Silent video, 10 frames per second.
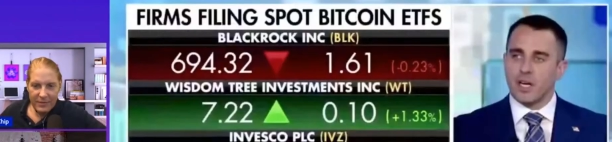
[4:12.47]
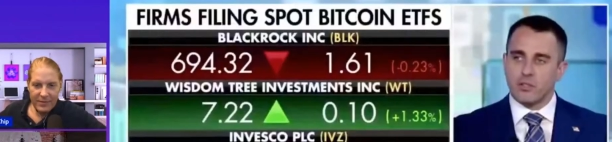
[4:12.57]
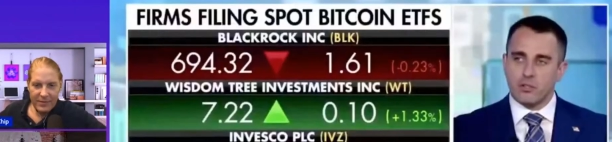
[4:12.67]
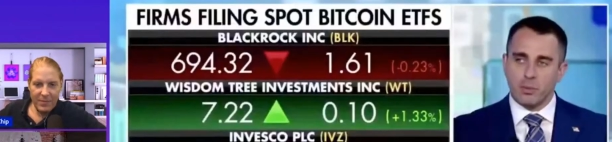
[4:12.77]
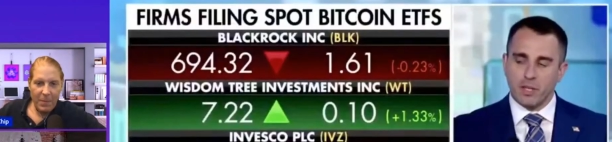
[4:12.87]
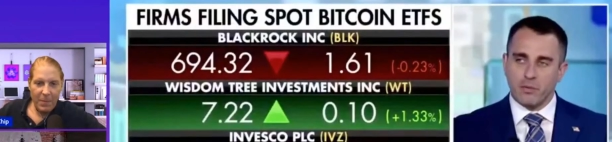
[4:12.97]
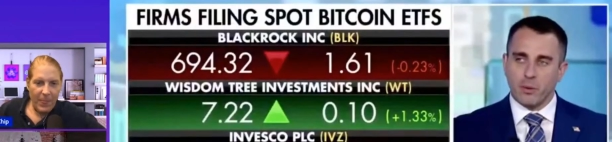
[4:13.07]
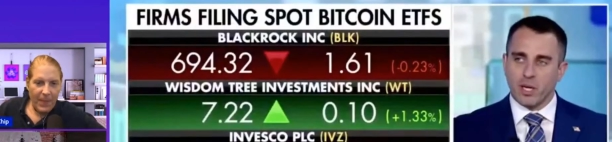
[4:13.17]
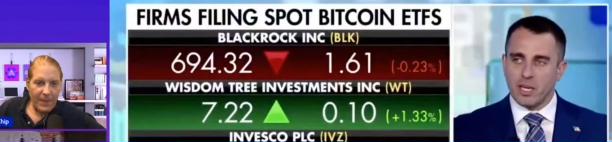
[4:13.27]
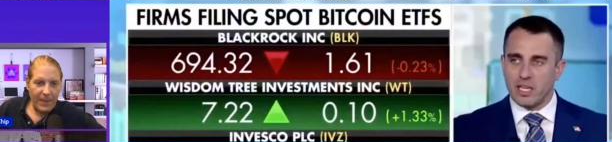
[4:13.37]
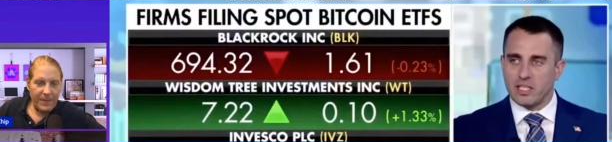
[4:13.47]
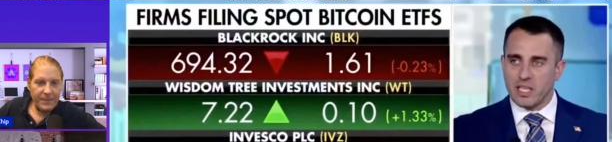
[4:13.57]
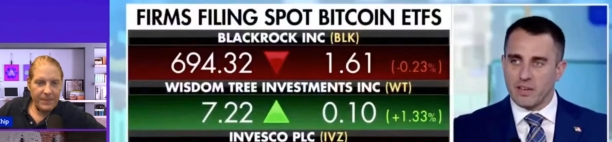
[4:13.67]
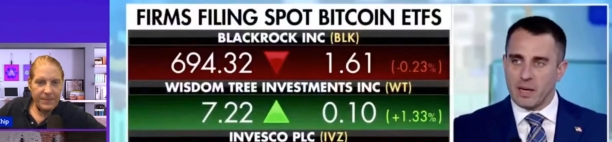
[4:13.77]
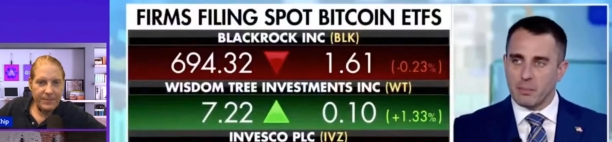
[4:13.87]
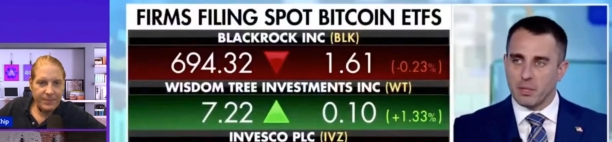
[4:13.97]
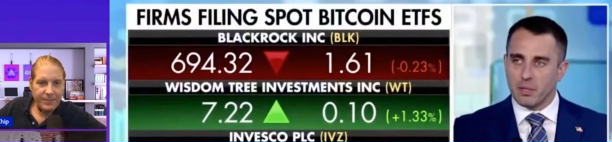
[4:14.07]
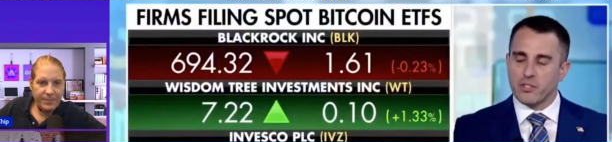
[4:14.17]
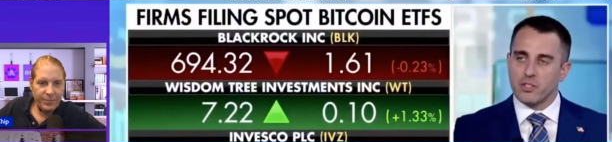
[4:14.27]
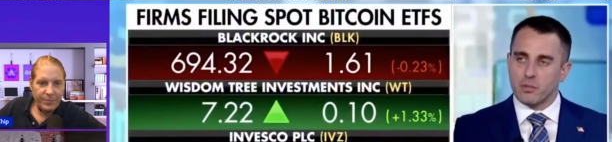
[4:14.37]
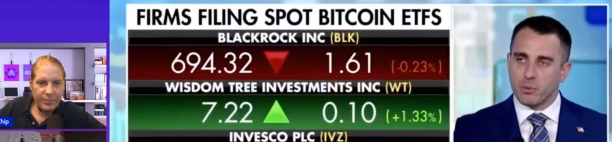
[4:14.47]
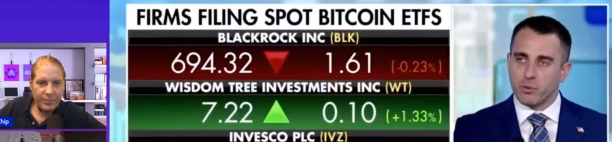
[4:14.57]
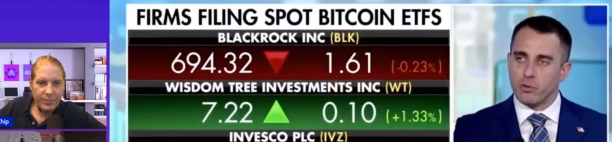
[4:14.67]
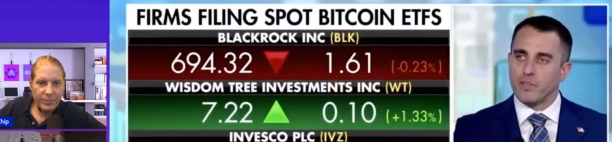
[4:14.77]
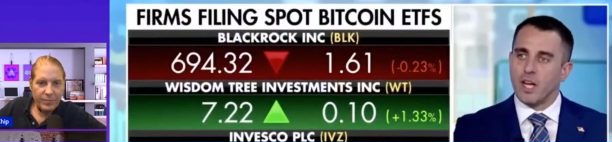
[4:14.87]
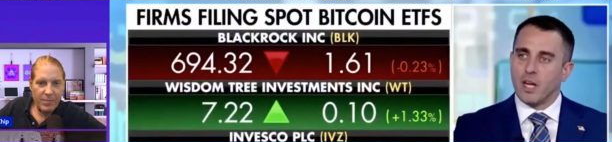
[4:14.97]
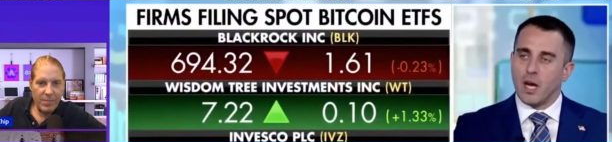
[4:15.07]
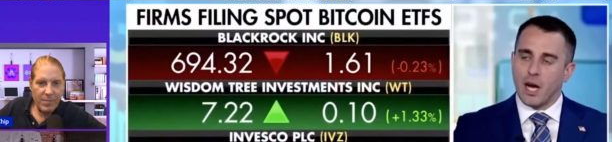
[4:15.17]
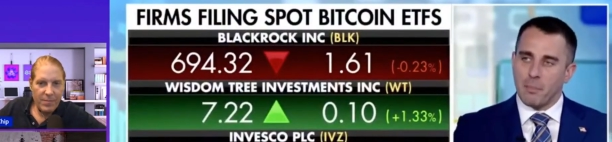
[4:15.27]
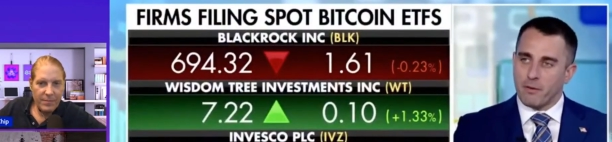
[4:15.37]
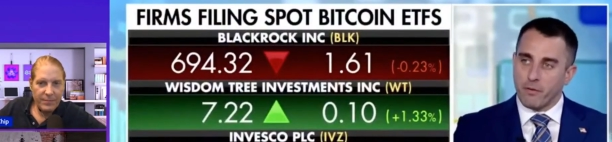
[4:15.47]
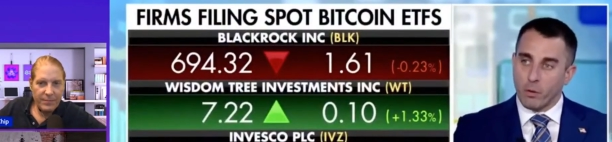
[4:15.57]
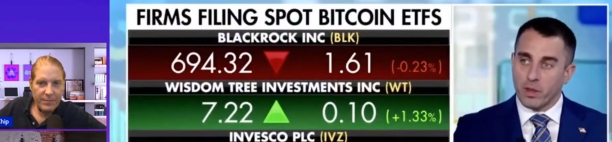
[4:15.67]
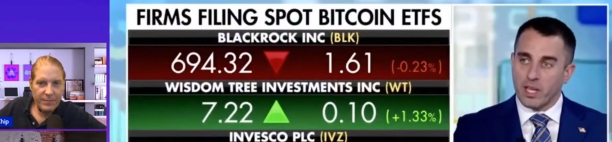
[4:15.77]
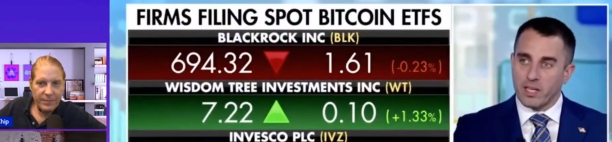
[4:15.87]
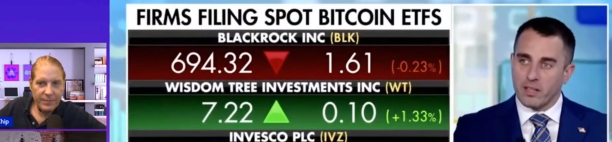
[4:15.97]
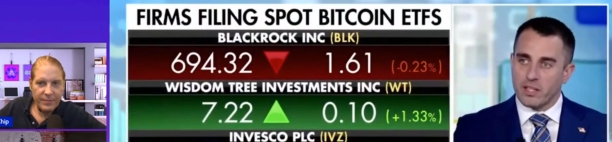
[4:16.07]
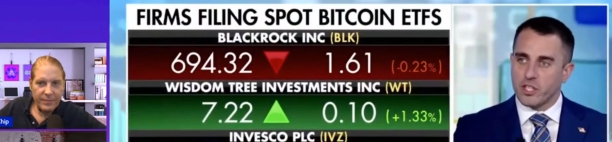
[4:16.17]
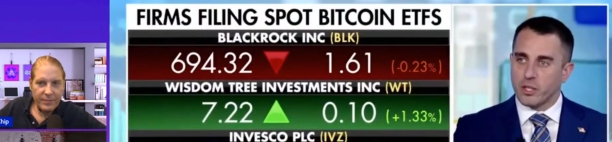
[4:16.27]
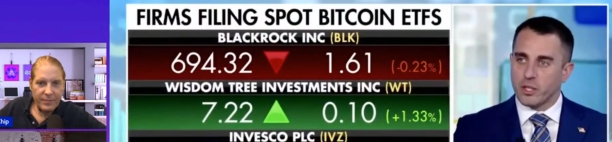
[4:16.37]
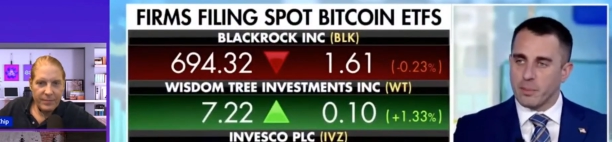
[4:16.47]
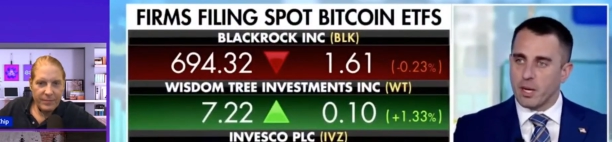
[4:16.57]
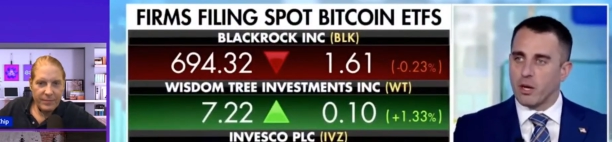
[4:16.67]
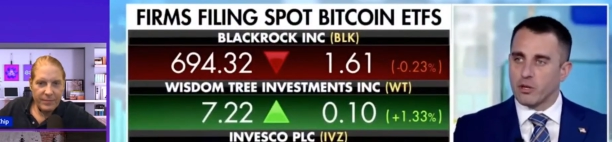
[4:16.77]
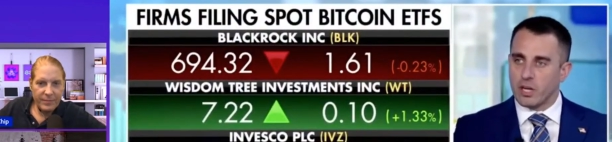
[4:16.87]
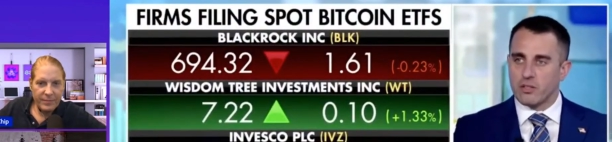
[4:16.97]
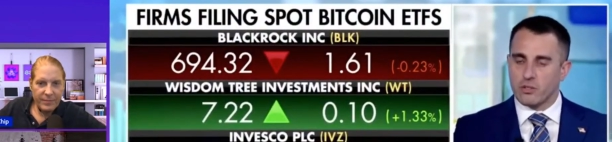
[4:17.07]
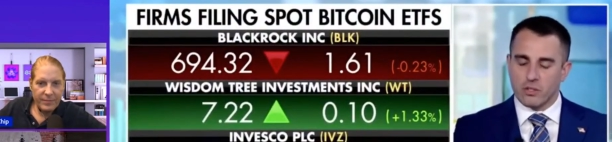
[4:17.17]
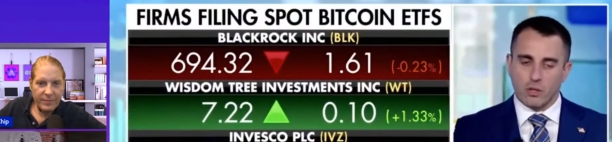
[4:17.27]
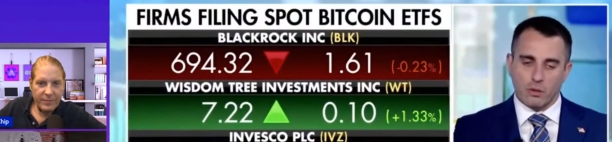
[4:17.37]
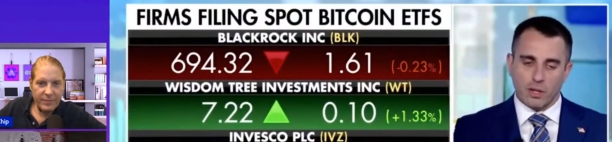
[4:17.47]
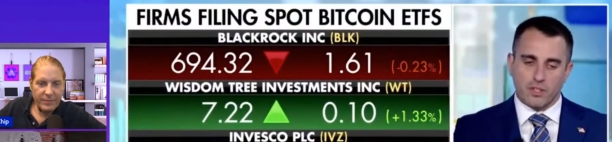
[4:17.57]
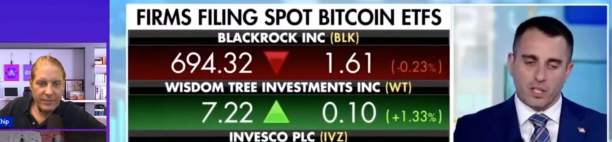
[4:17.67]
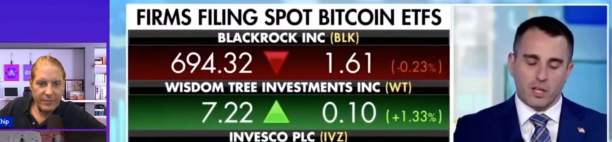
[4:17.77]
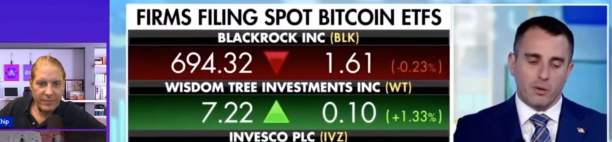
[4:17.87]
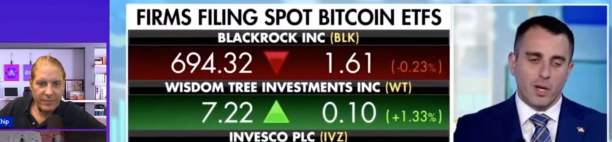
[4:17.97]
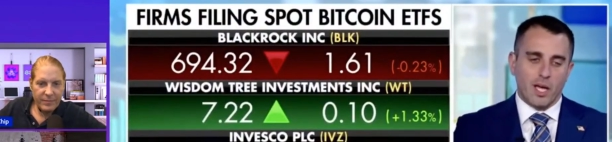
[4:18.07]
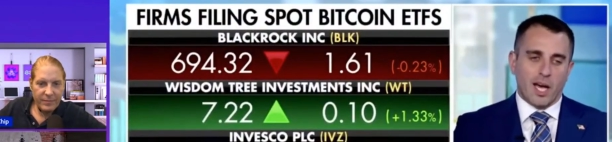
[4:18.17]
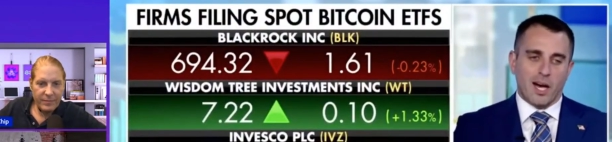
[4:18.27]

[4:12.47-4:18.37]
Speaker 1: I do believe we will get ETF applications approved uh, by before the end of this year. We've got about 100 days or so left to go.